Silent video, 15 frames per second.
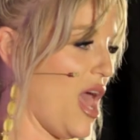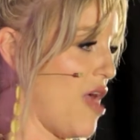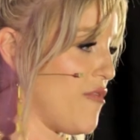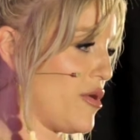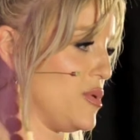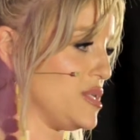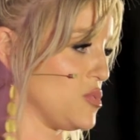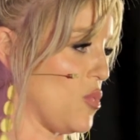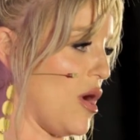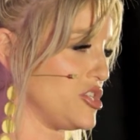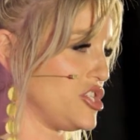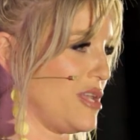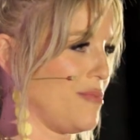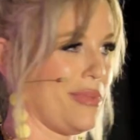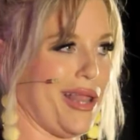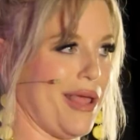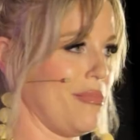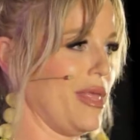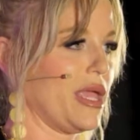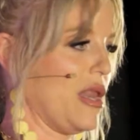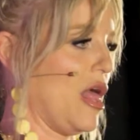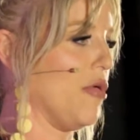Everyone's watching, but I'm
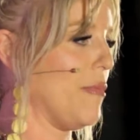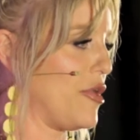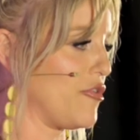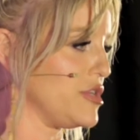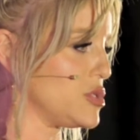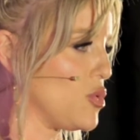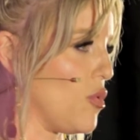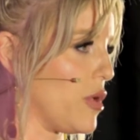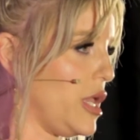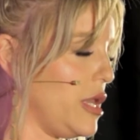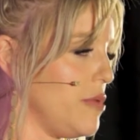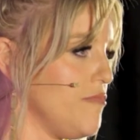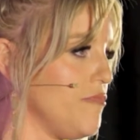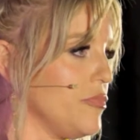like an elementary school kid.